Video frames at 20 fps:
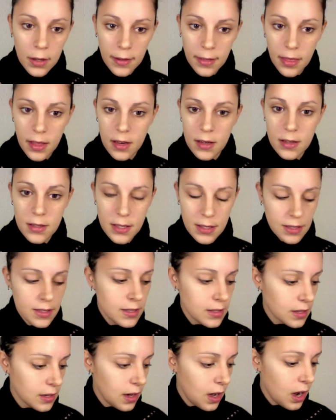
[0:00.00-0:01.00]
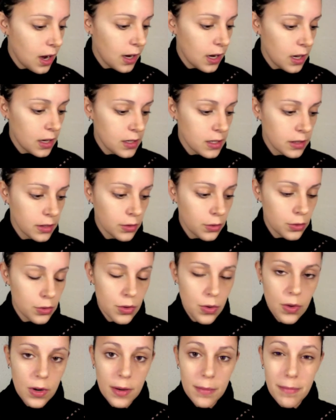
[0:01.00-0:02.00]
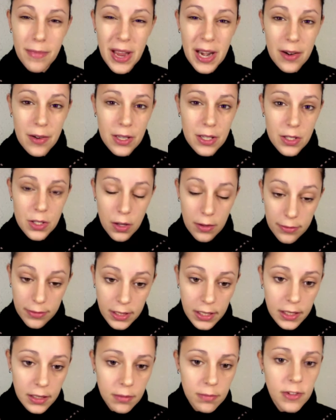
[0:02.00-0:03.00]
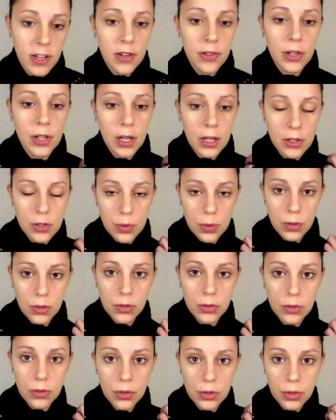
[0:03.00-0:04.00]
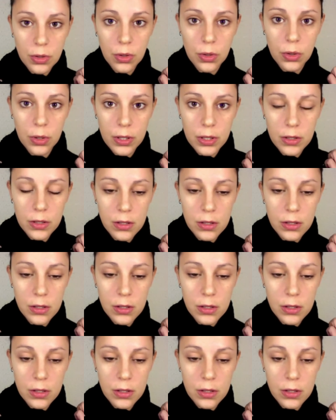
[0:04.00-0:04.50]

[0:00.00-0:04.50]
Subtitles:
This is a highlight and contouring very softly, very natural, so